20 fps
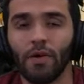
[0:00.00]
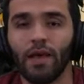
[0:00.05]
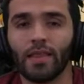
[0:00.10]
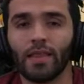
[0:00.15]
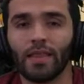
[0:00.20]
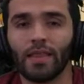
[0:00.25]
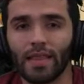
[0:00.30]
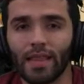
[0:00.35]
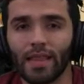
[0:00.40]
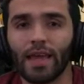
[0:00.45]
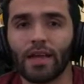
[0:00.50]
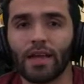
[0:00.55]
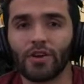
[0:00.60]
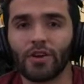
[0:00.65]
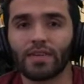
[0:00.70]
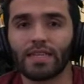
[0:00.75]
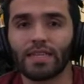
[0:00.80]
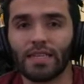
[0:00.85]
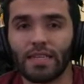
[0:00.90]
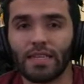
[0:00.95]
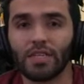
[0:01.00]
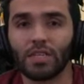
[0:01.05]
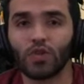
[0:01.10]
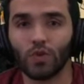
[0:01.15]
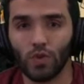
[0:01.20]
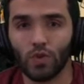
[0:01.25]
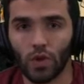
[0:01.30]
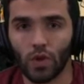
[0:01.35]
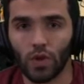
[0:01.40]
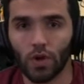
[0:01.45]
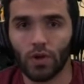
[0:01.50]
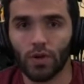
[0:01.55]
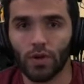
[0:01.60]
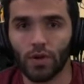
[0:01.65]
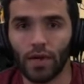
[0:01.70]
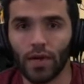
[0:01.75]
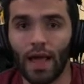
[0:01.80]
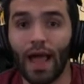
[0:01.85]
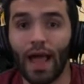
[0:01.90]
the Lakers need to learn